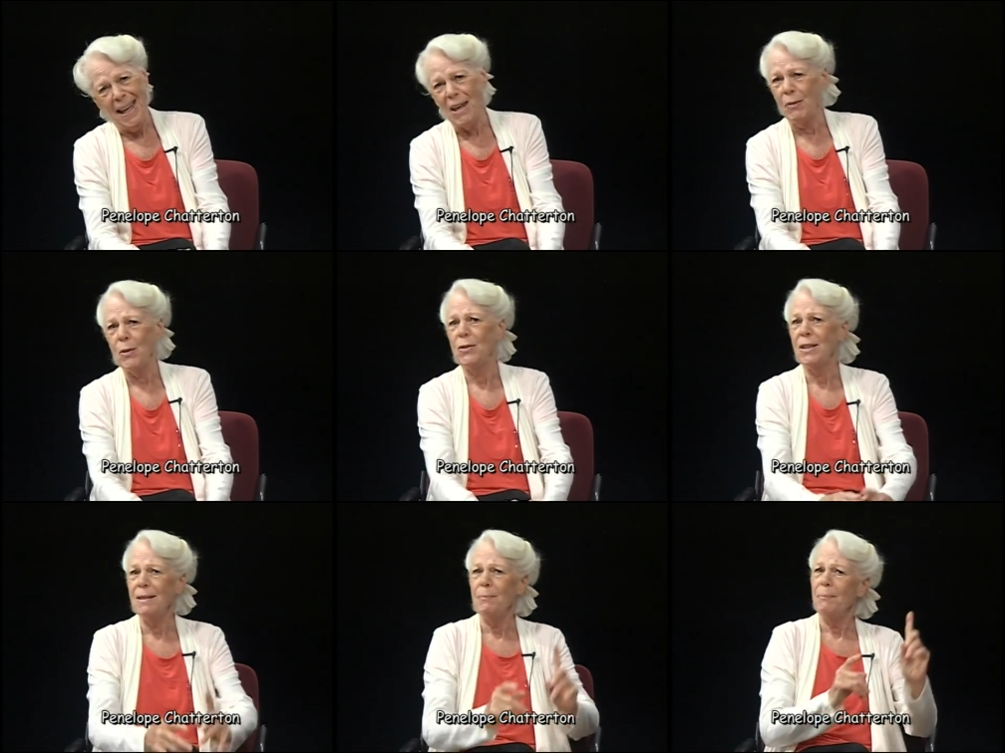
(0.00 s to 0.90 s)
If you
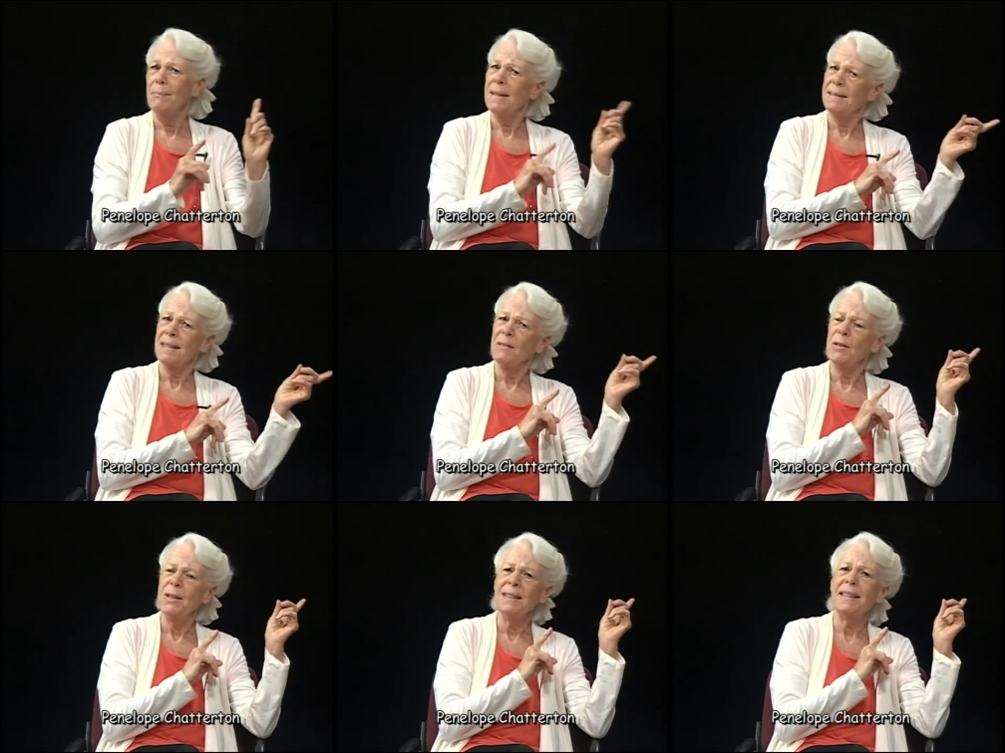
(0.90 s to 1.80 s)

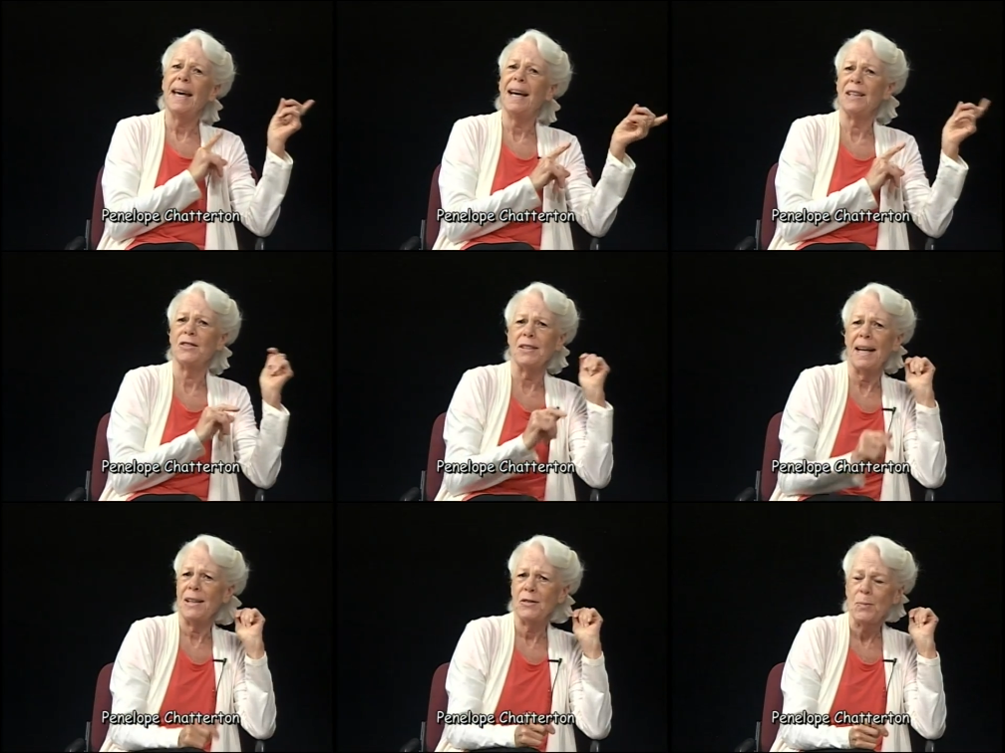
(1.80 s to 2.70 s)
didn't catch
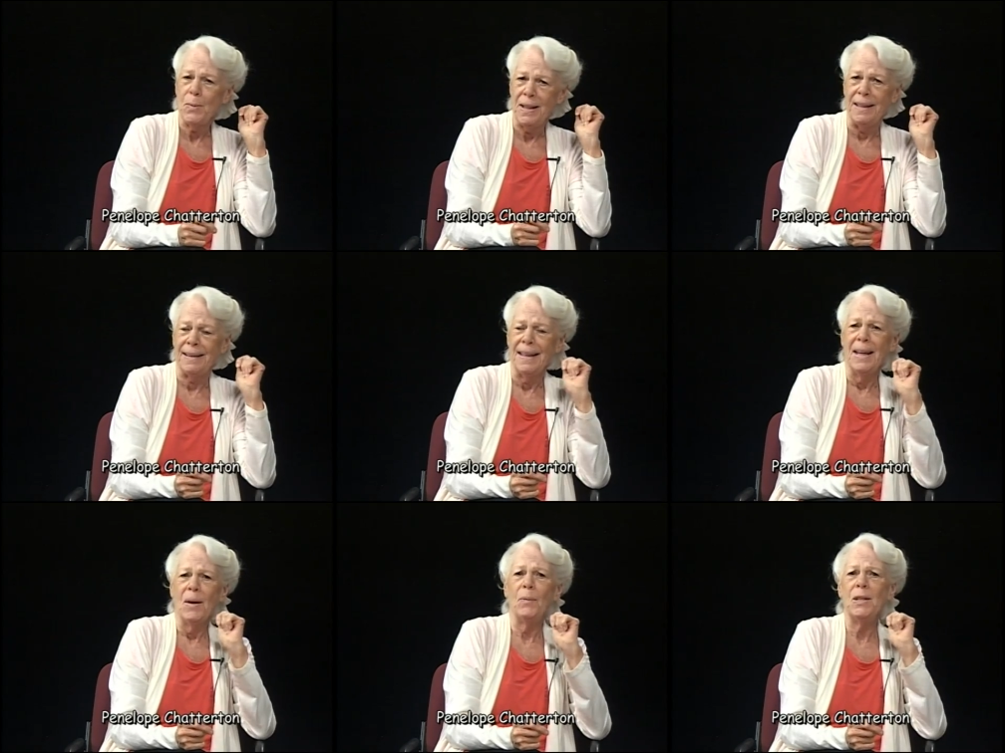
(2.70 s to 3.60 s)
last week,
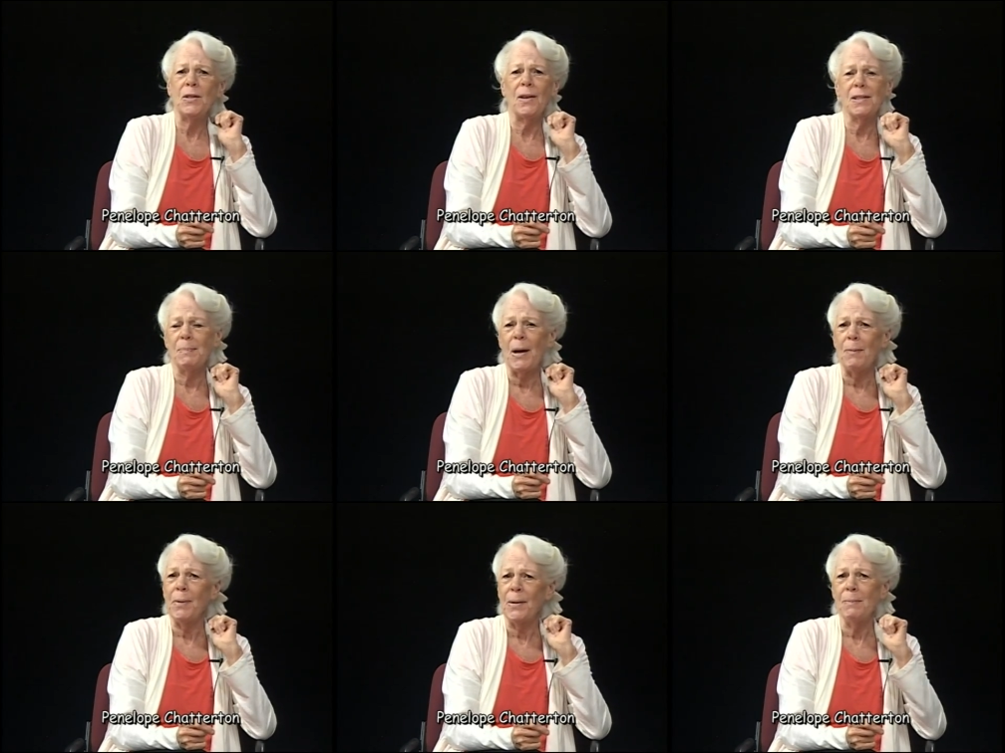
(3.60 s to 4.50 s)
we talked
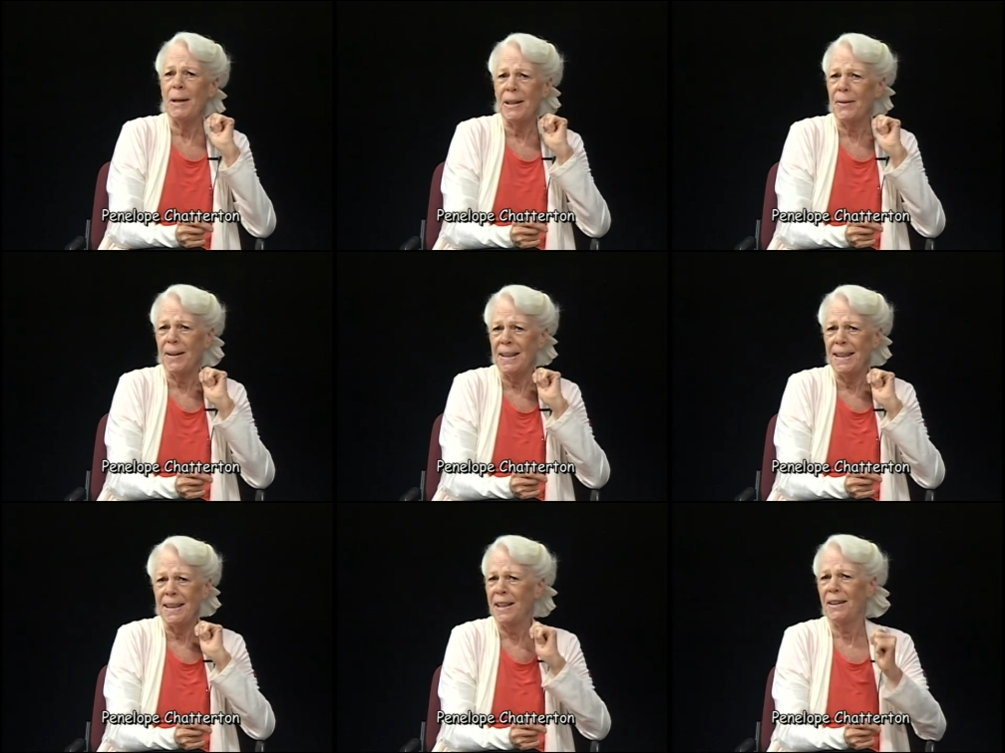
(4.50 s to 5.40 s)
about Mary Baker
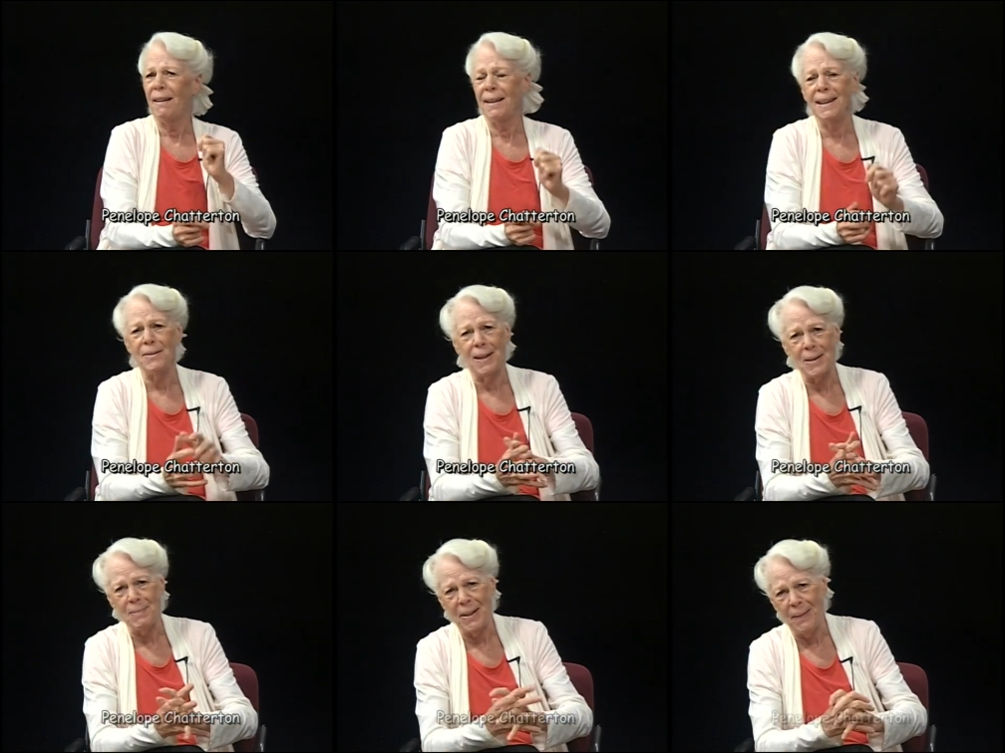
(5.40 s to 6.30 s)
Eddy, and I'd highly
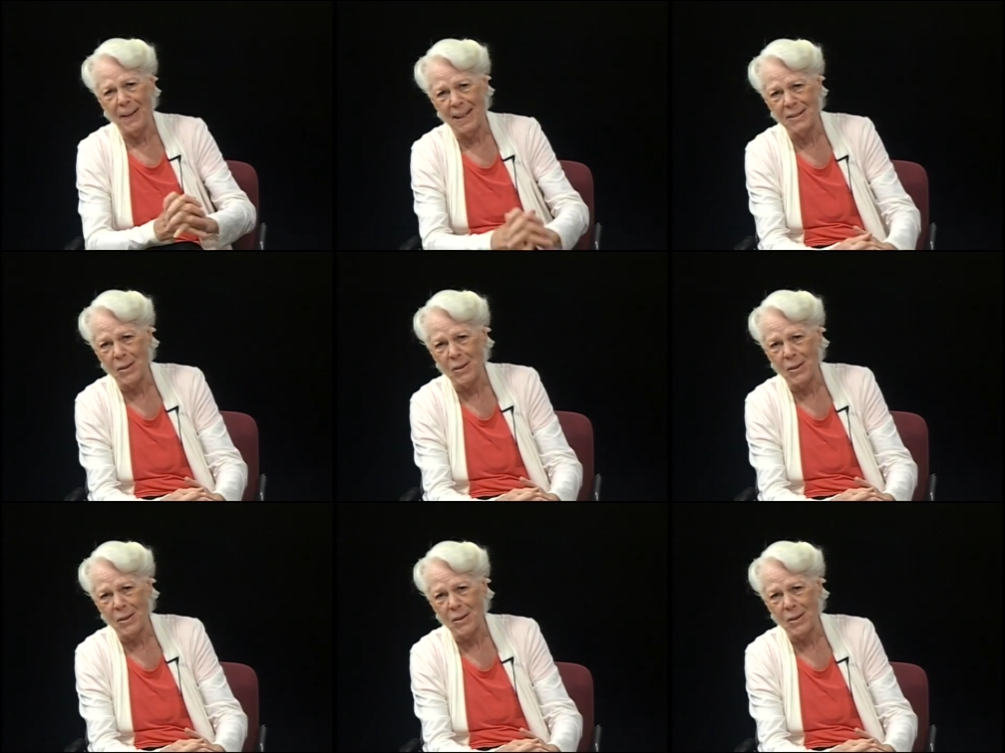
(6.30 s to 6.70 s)
recommend that.